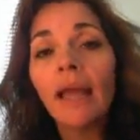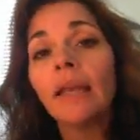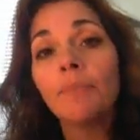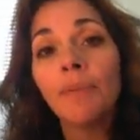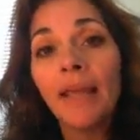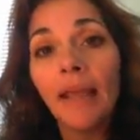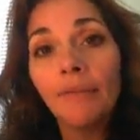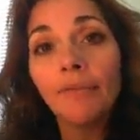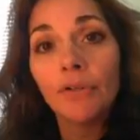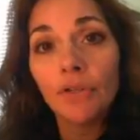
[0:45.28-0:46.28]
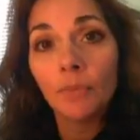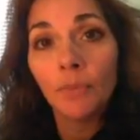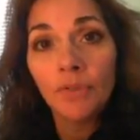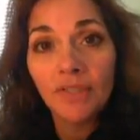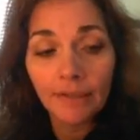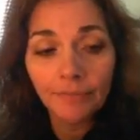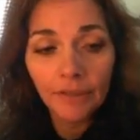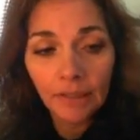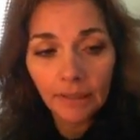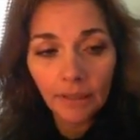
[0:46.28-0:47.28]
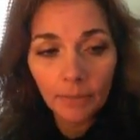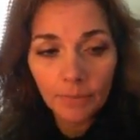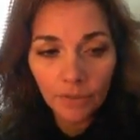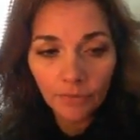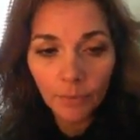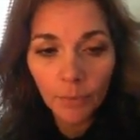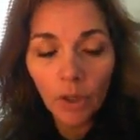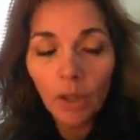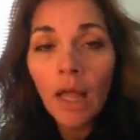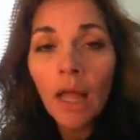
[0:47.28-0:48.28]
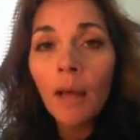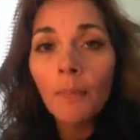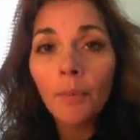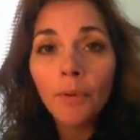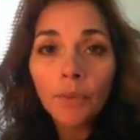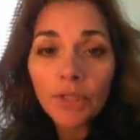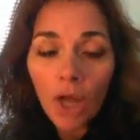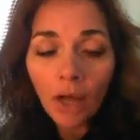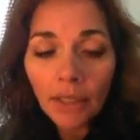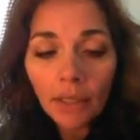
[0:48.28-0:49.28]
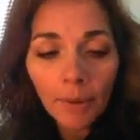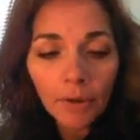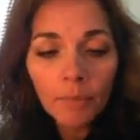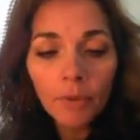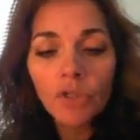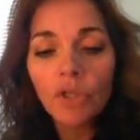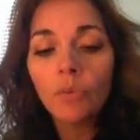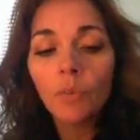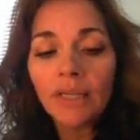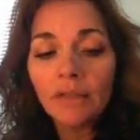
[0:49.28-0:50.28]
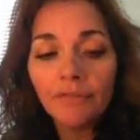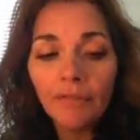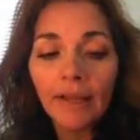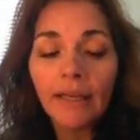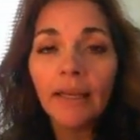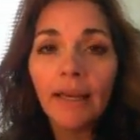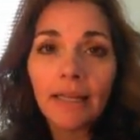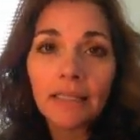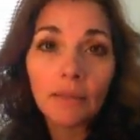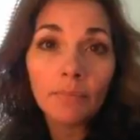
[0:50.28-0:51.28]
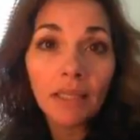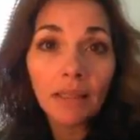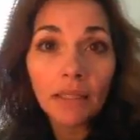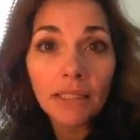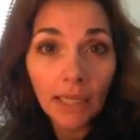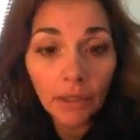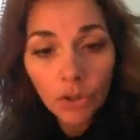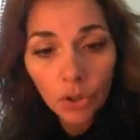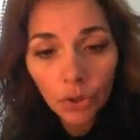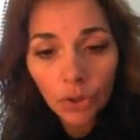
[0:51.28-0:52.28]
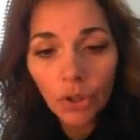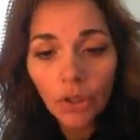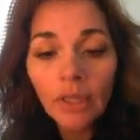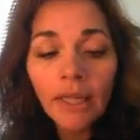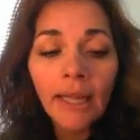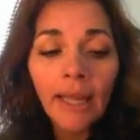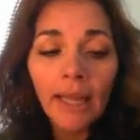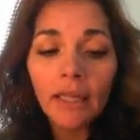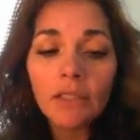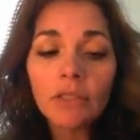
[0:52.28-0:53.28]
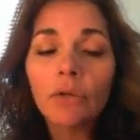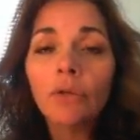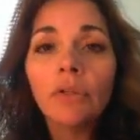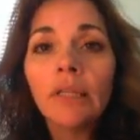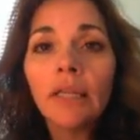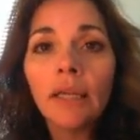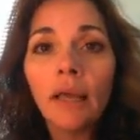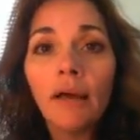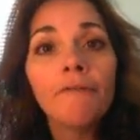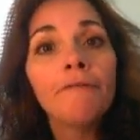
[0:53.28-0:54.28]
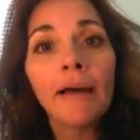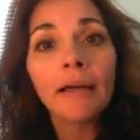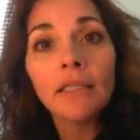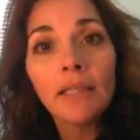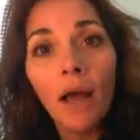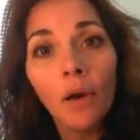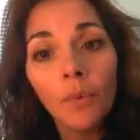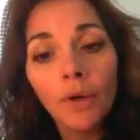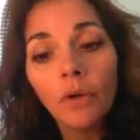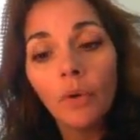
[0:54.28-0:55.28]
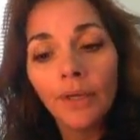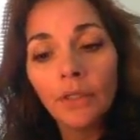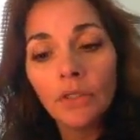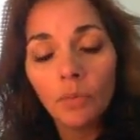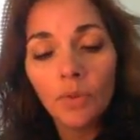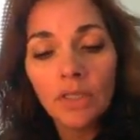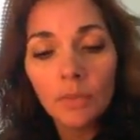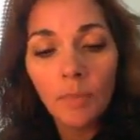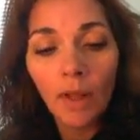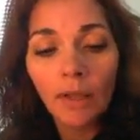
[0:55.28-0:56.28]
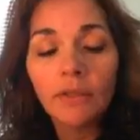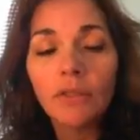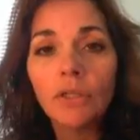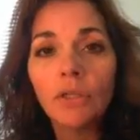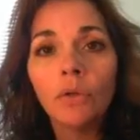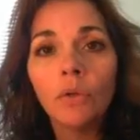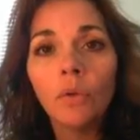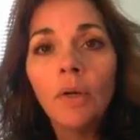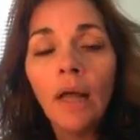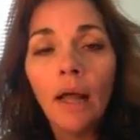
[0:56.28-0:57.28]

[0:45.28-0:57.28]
and behaviors are most definitely observable. But when we're talking about emotion, we define it as something that's internal. It certainly affects how we're going to respond to